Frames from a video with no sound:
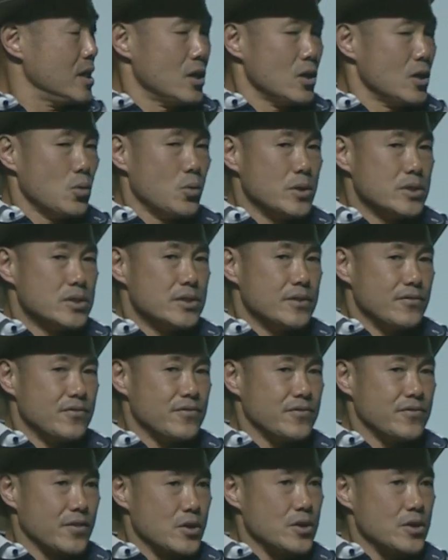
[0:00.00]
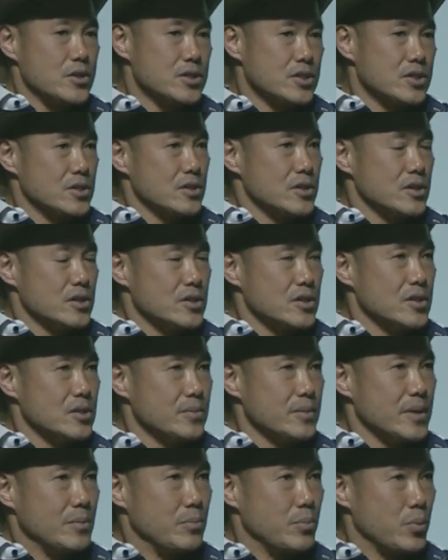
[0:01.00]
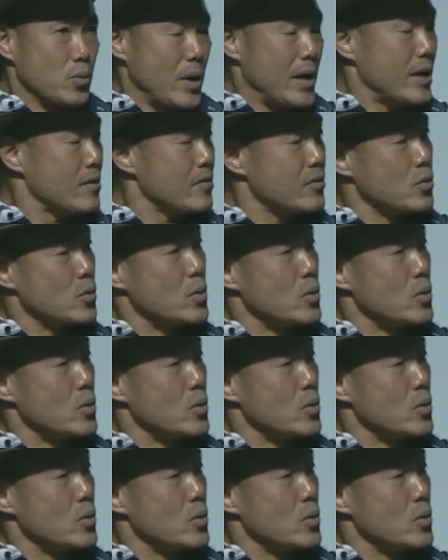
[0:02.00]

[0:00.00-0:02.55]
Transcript: was the first to me breakthrough